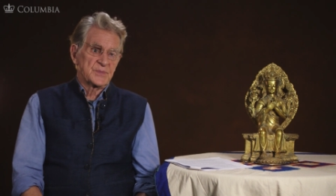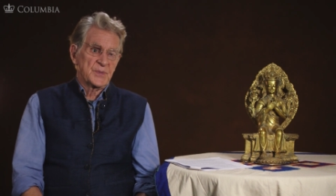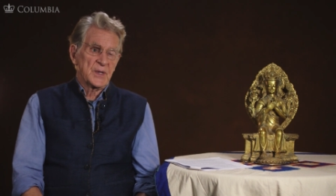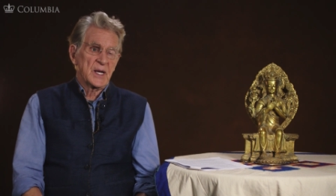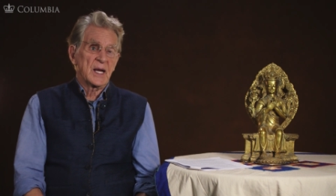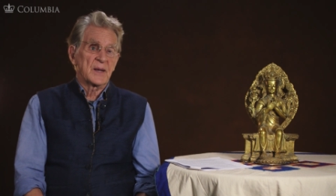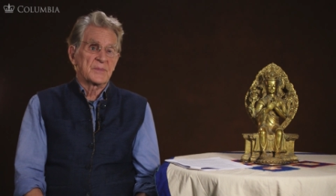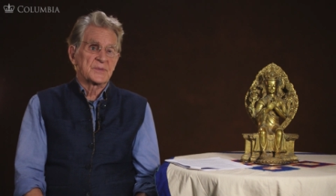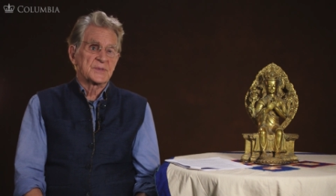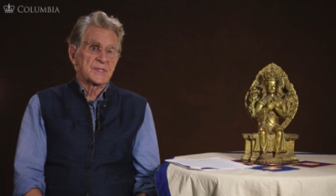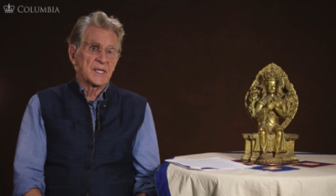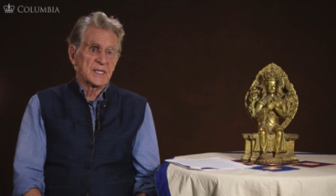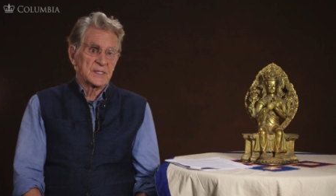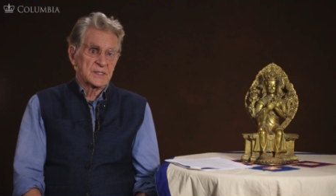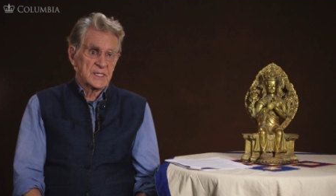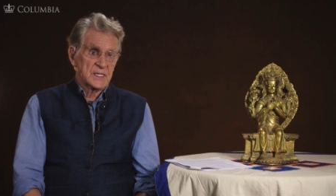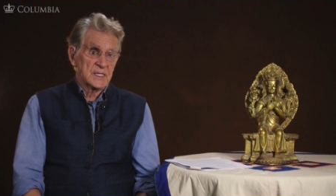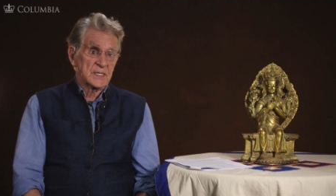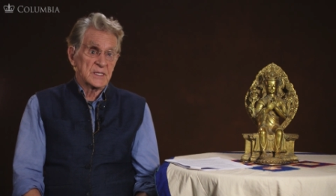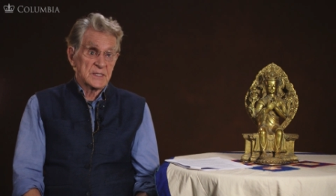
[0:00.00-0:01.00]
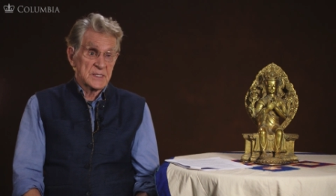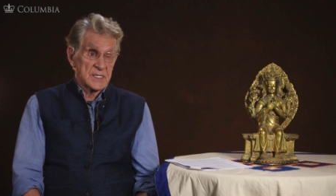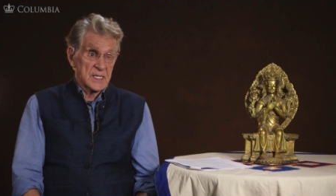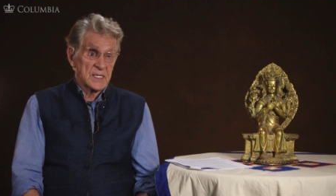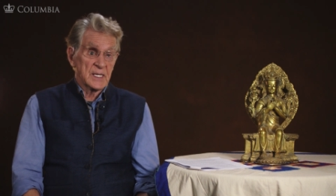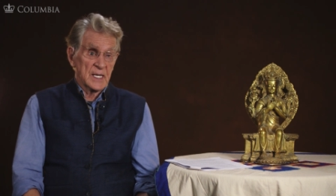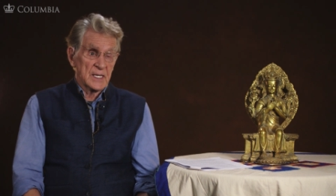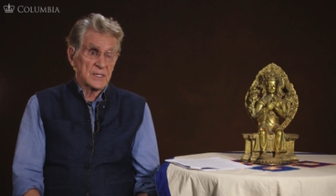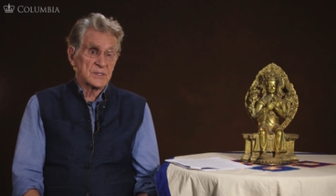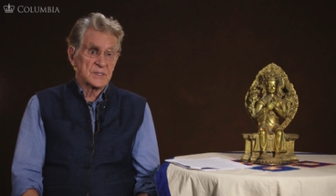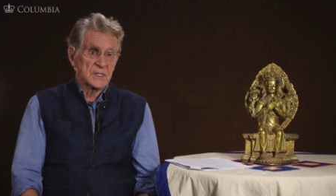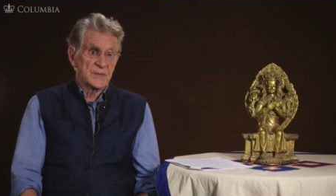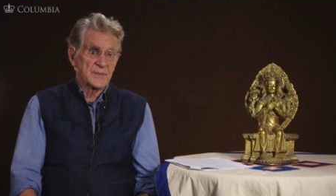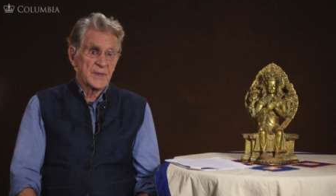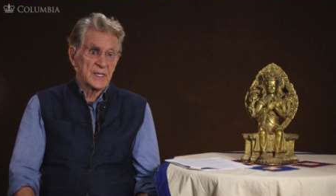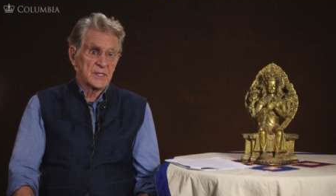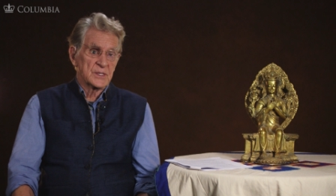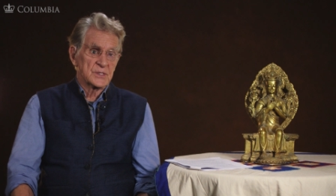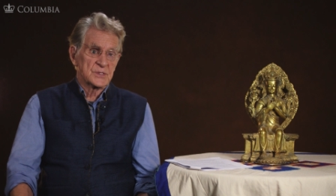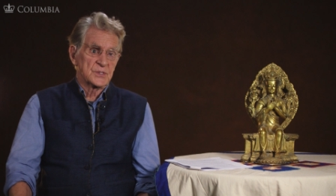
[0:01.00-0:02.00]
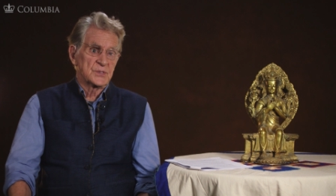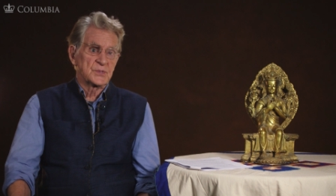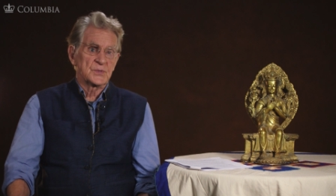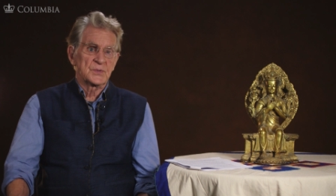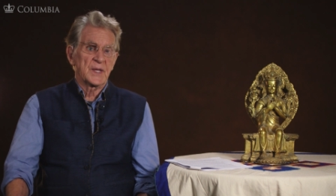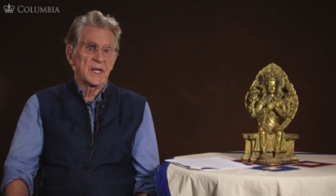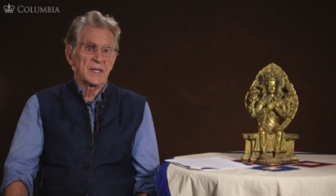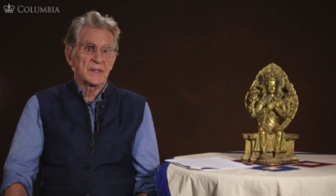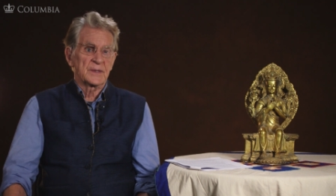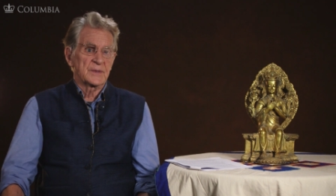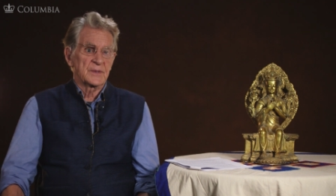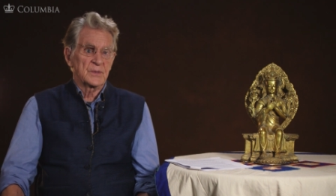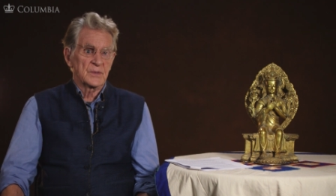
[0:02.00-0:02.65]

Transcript: perhaps that kings did actually manage to do that.